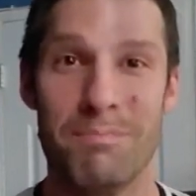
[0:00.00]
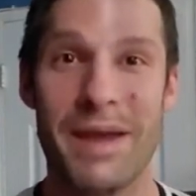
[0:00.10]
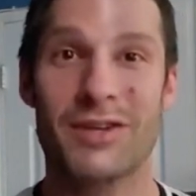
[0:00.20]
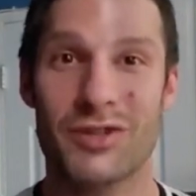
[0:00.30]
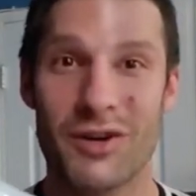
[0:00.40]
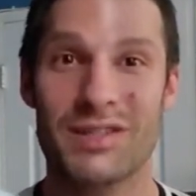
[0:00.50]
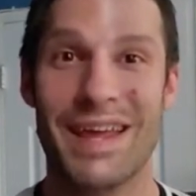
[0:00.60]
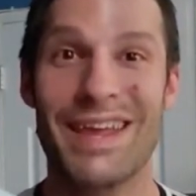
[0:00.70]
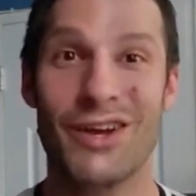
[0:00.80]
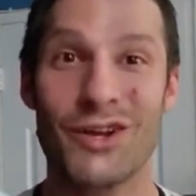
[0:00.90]
make sure you're
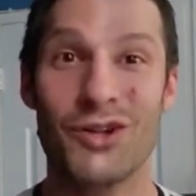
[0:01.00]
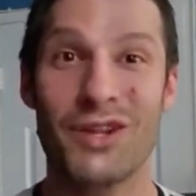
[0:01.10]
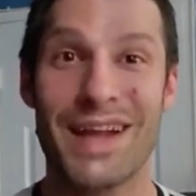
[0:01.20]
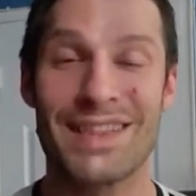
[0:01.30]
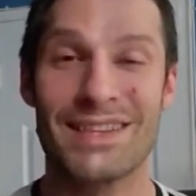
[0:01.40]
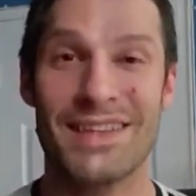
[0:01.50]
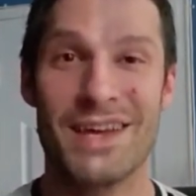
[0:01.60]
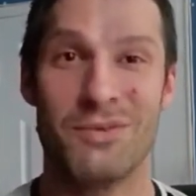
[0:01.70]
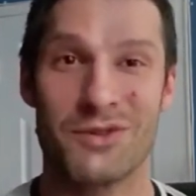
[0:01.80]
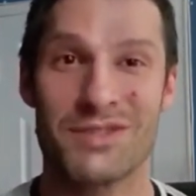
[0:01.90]
taking a good look at the
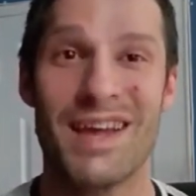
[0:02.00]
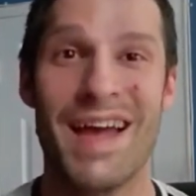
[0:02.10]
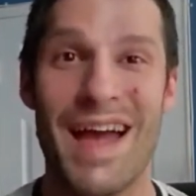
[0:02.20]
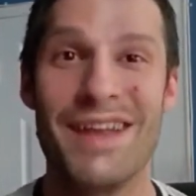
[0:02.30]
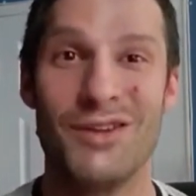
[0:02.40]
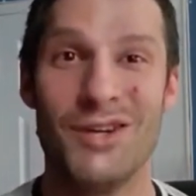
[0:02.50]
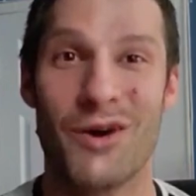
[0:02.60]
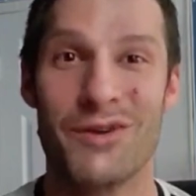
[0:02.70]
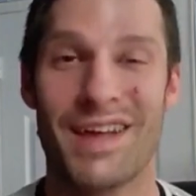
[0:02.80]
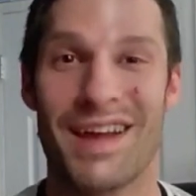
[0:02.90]
labels and you know
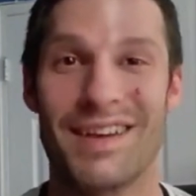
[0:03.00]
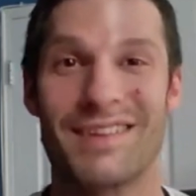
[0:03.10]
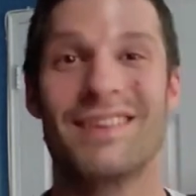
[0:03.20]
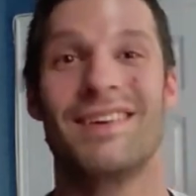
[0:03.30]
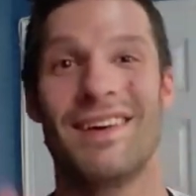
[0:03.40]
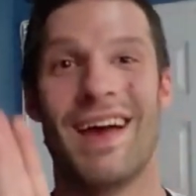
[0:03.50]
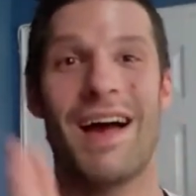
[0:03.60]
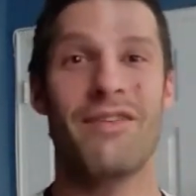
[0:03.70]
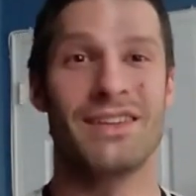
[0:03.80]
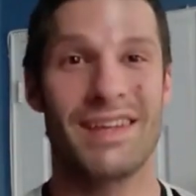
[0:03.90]
what you're getting.
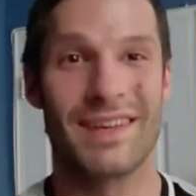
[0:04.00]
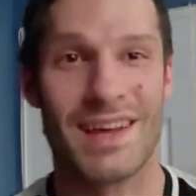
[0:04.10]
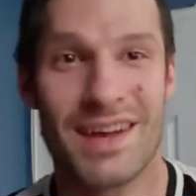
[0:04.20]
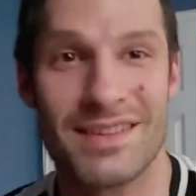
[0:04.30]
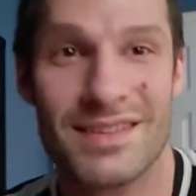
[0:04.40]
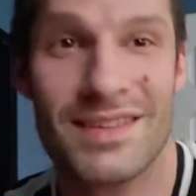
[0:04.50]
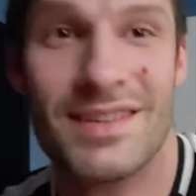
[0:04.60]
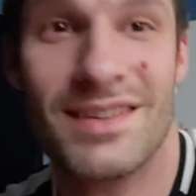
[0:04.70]
Have a good day, guys.